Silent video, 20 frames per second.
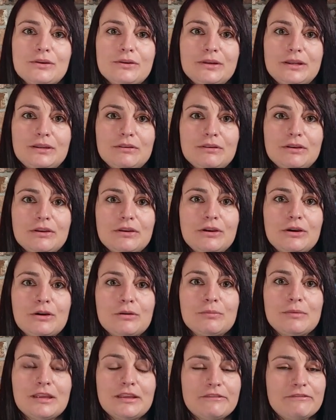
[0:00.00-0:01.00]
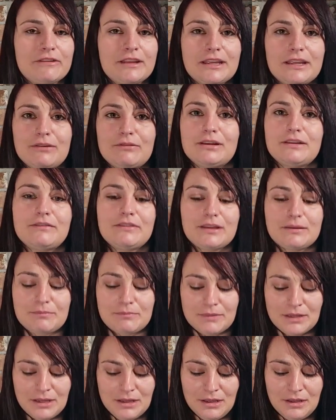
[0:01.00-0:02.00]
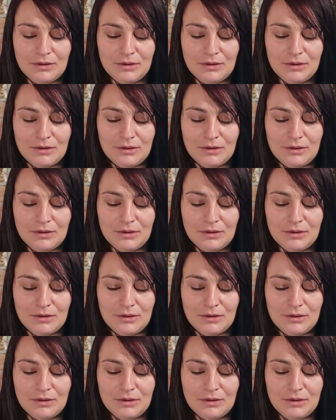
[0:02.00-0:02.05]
going to a good home if I get rid of them,